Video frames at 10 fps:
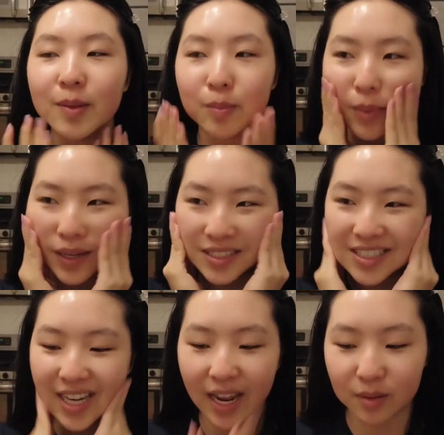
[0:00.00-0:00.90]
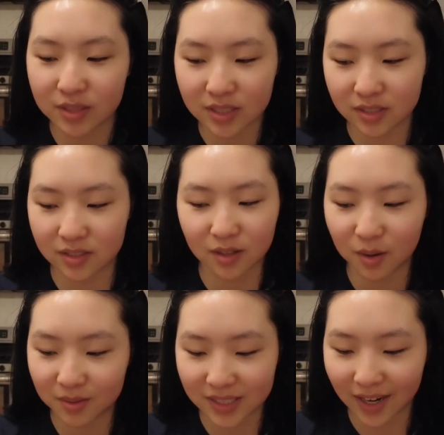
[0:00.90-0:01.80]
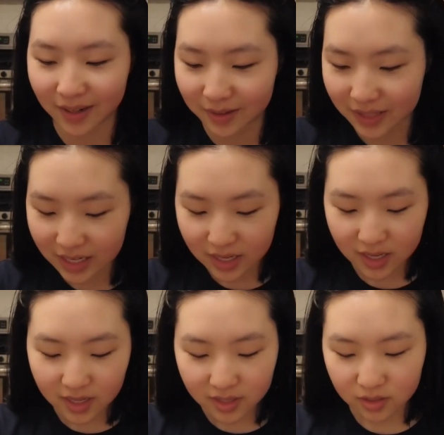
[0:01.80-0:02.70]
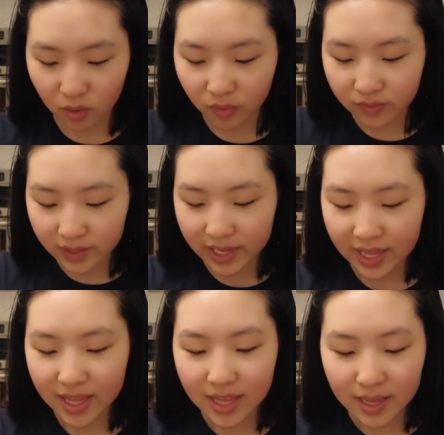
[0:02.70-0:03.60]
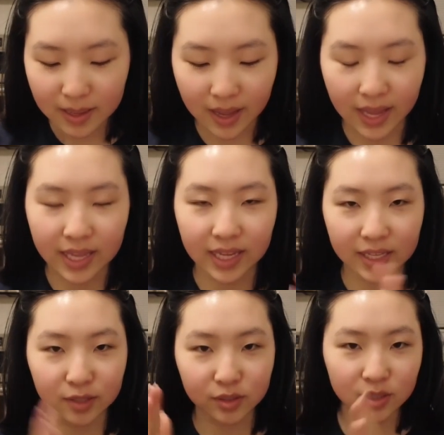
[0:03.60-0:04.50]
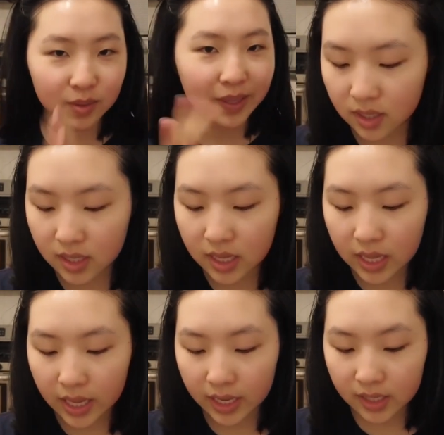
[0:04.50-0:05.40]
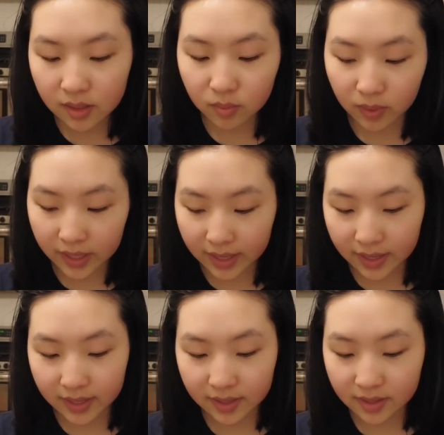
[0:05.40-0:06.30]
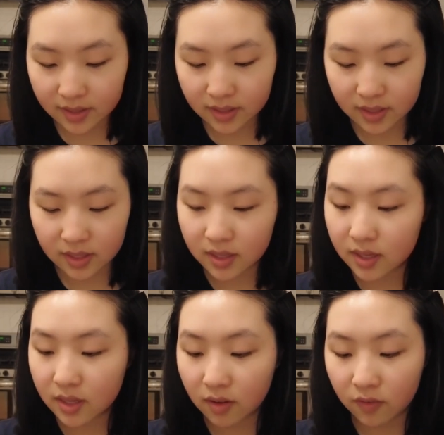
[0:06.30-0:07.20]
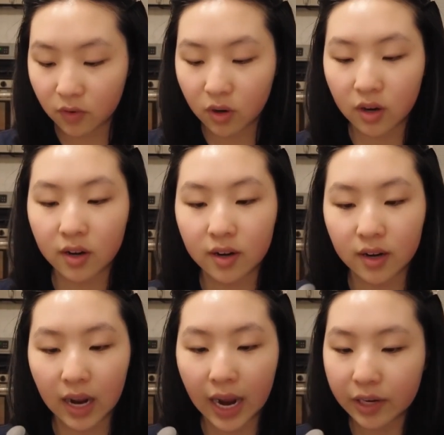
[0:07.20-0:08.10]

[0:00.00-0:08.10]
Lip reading: but today I was just so tired. So hopefully I get used to it. Anyway, for eye